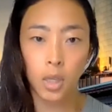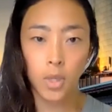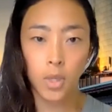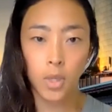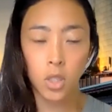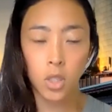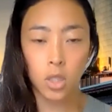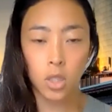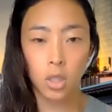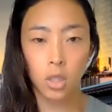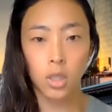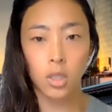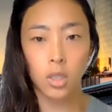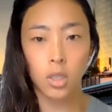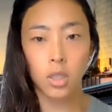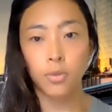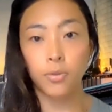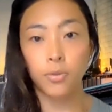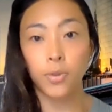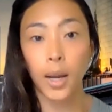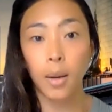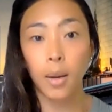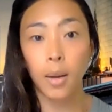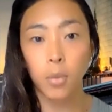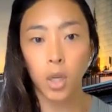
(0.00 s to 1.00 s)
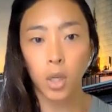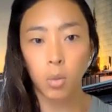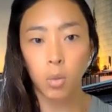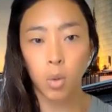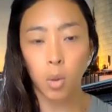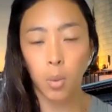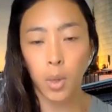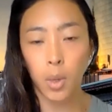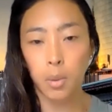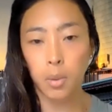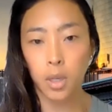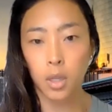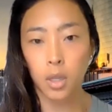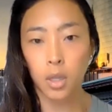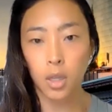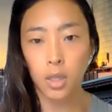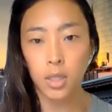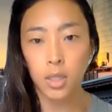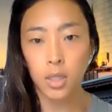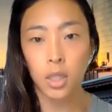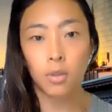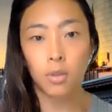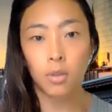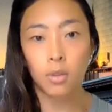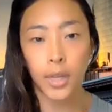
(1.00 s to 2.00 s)
Commission this framework where we would
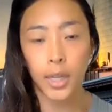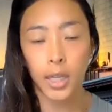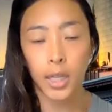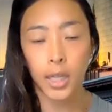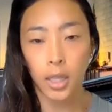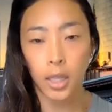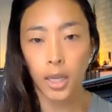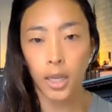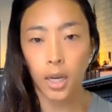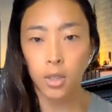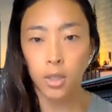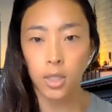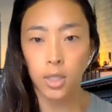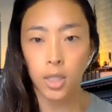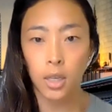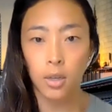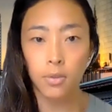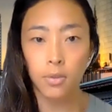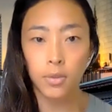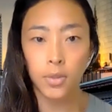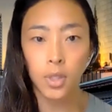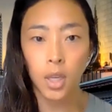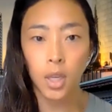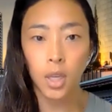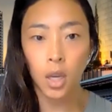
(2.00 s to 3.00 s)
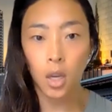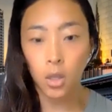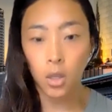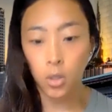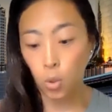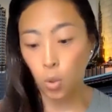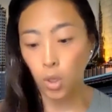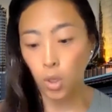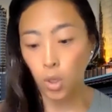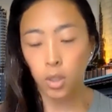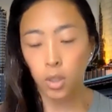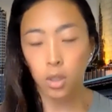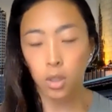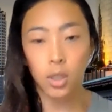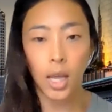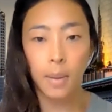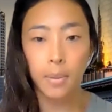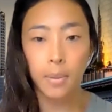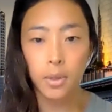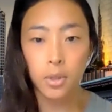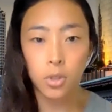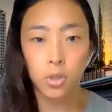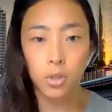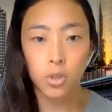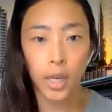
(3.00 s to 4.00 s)
self-regulate ourselves toward
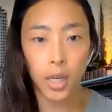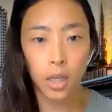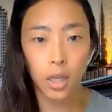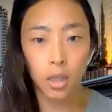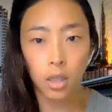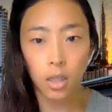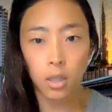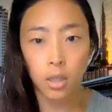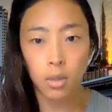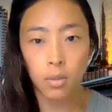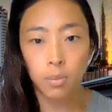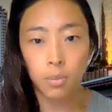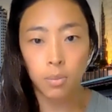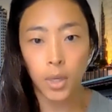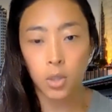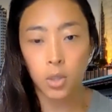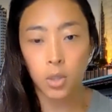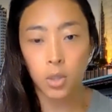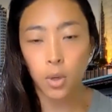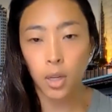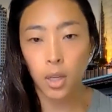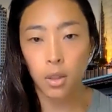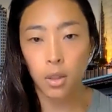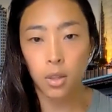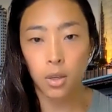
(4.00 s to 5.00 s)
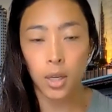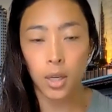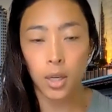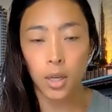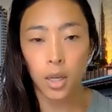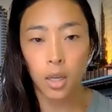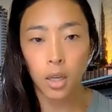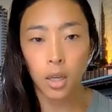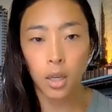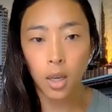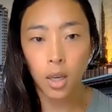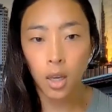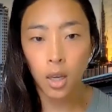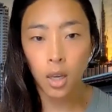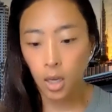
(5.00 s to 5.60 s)
climate neutrality by 2030,